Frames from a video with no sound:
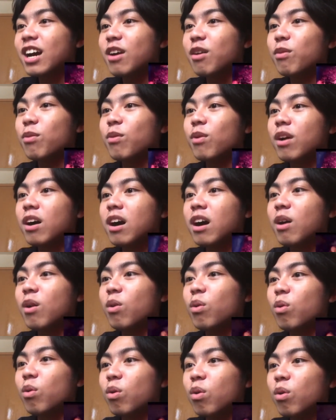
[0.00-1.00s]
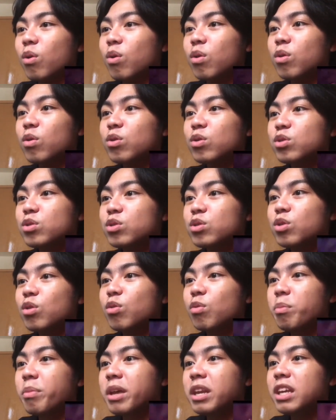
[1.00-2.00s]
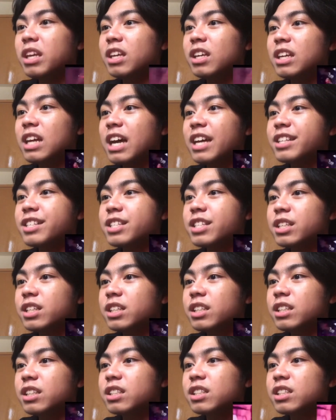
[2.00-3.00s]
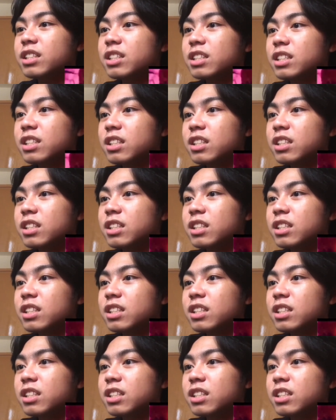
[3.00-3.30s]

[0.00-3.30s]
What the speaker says: Wow, so many dancers.